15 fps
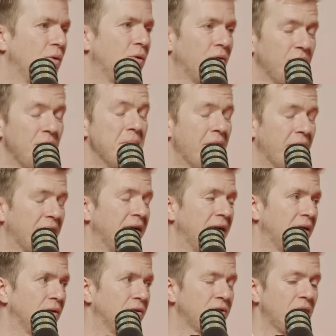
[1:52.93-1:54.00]
or American
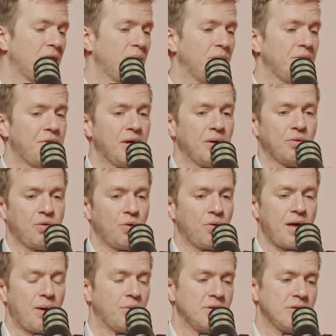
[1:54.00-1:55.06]
legal scholar would thought
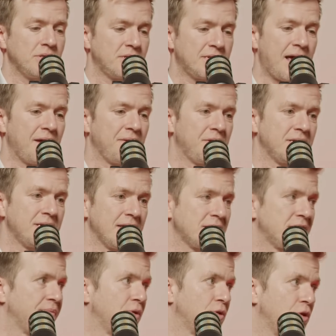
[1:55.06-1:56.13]
that would stand the
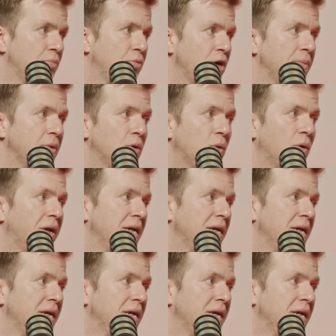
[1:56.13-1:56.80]
test of the Supreme Court,